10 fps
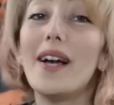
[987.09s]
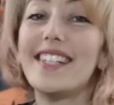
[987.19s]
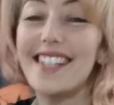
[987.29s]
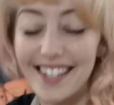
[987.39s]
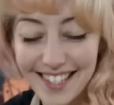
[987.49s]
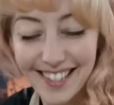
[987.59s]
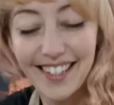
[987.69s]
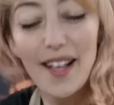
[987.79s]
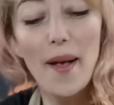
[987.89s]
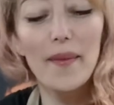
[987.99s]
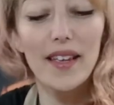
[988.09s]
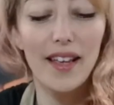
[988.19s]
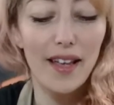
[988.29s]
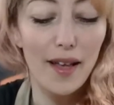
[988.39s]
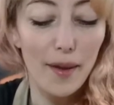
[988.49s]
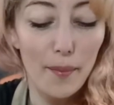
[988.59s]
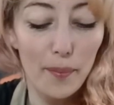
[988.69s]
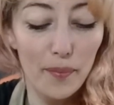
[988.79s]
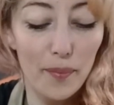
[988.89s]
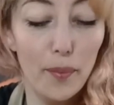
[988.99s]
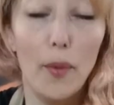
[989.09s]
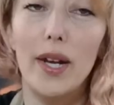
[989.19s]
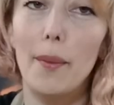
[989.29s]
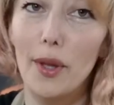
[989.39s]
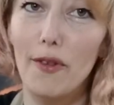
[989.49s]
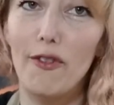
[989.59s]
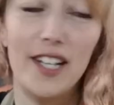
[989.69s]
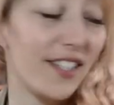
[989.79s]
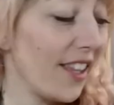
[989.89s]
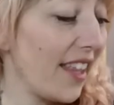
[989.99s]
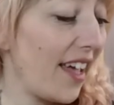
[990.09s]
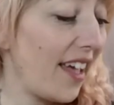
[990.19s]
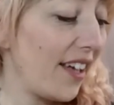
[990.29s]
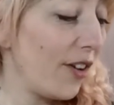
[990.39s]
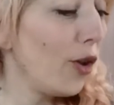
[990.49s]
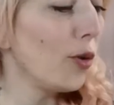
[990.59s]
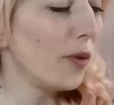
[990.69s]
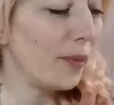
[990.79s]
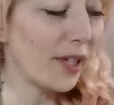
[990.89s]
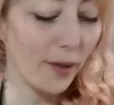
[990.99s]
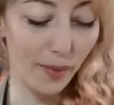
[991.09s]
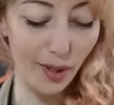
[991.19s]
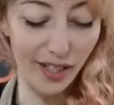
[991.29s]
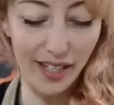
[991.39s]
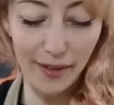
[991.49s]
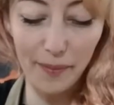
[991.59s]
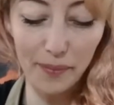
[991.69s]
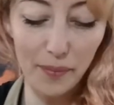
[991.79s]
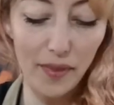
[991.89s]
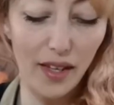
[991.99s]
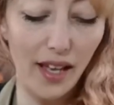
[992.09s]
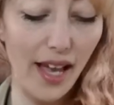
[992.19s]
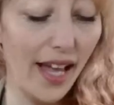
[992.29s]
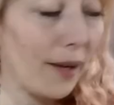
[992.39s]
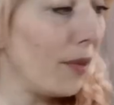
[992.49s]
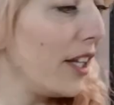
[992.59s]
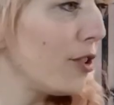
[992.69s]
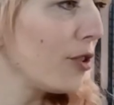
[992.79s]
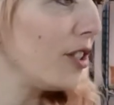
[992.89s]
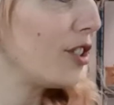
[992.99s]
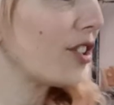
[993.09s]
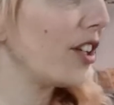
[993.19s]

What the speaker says: intention. But when I put the face on there, all will become clear. And I'm literally just